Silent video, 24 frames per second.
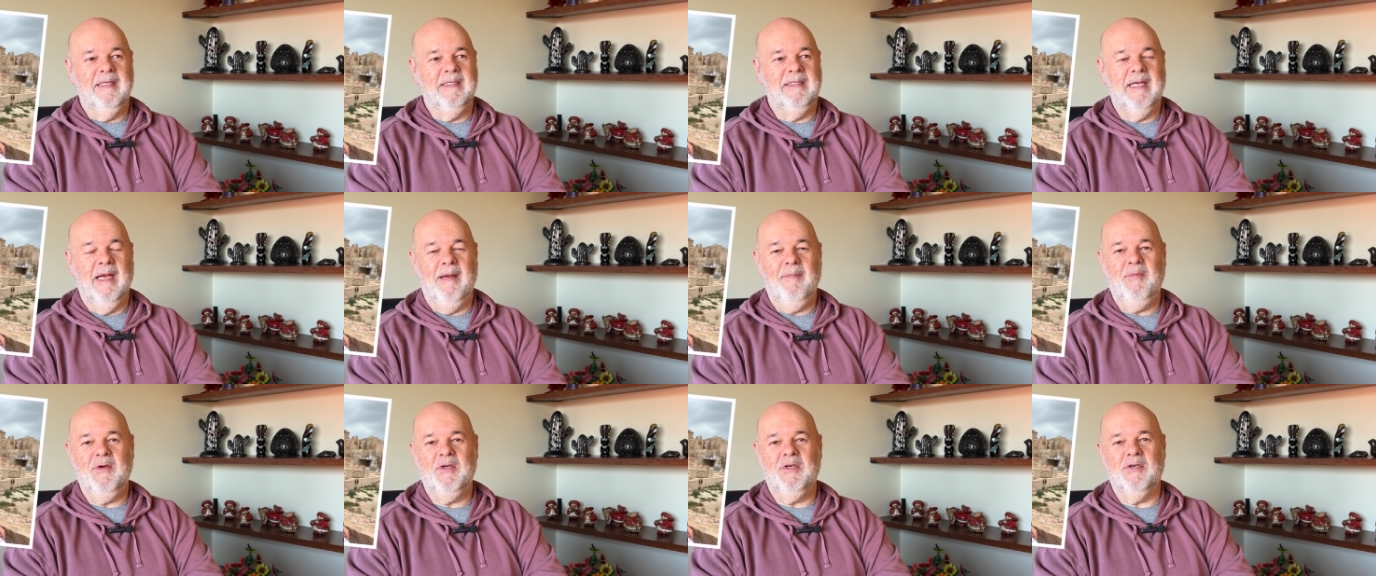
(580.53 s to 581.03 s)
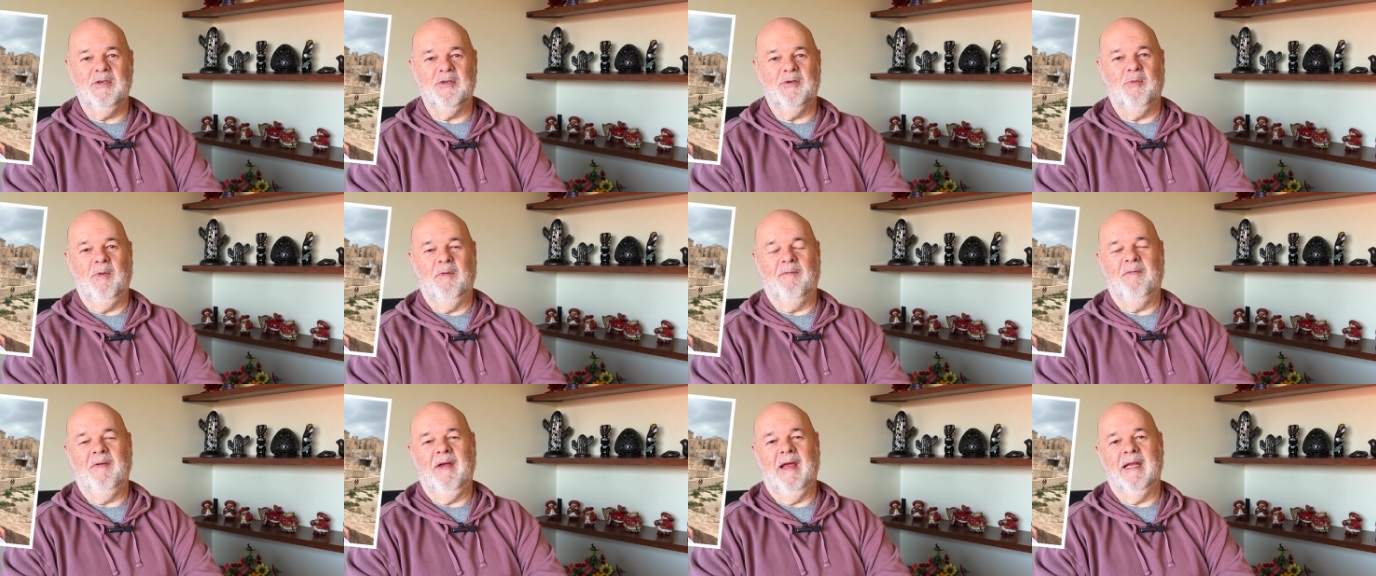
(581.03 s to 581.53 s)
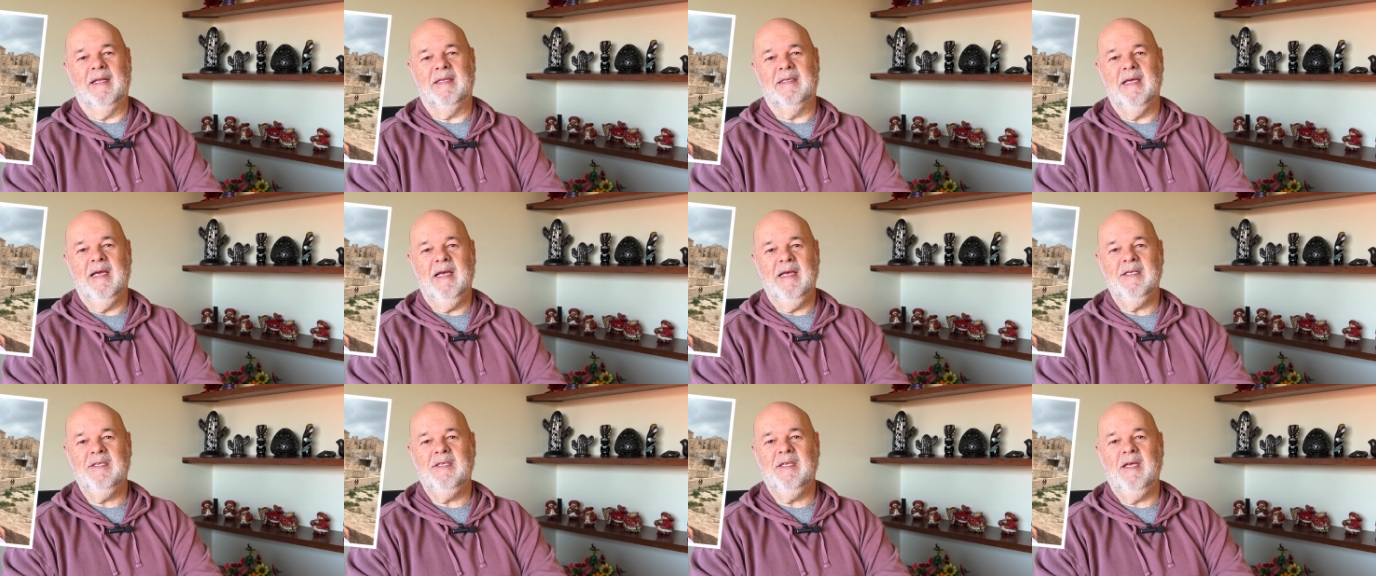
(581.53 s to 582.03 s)
Temperatures were
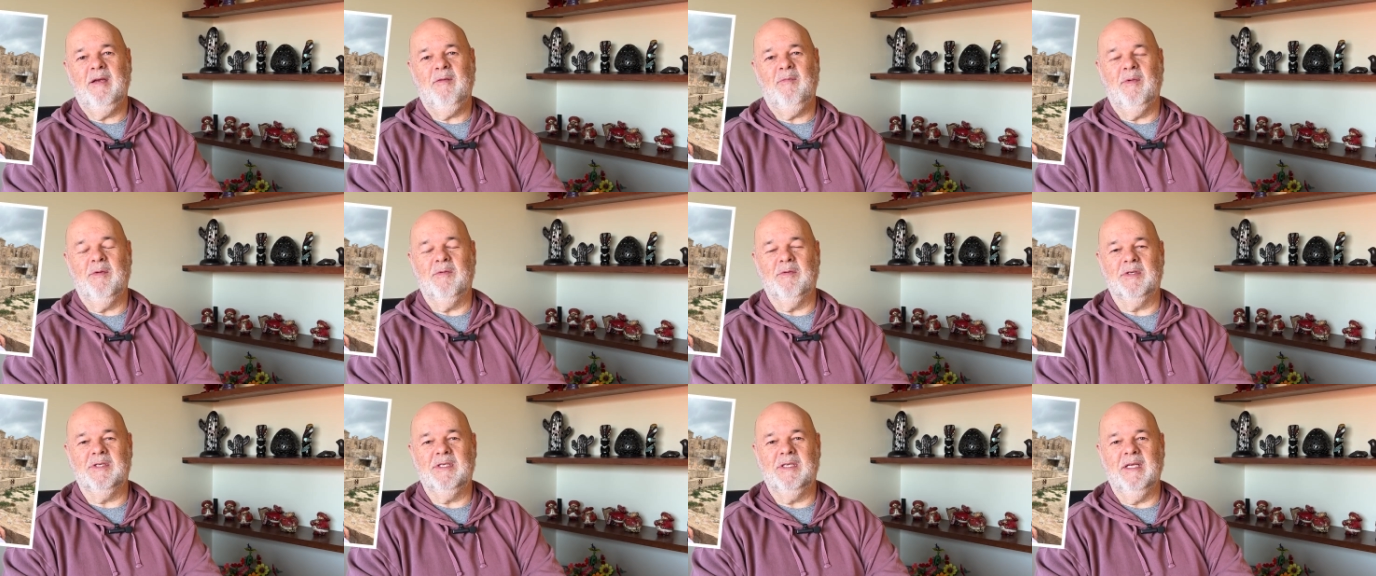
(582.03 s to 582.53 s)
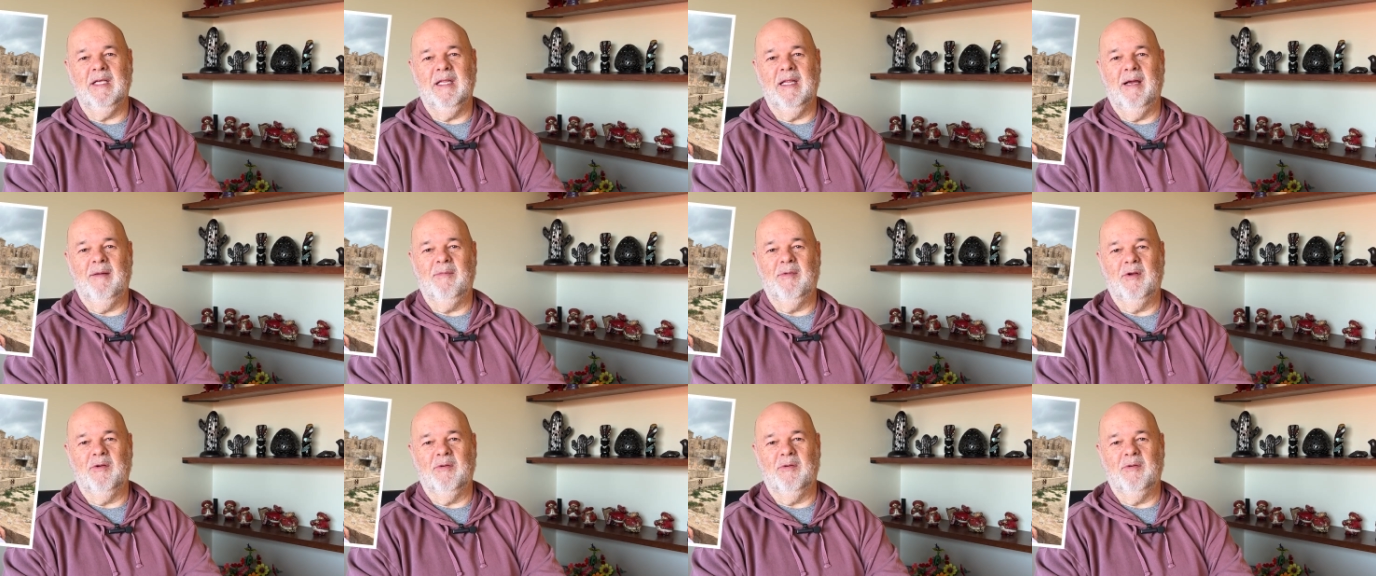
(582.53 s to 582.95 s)
fantastic. We were still able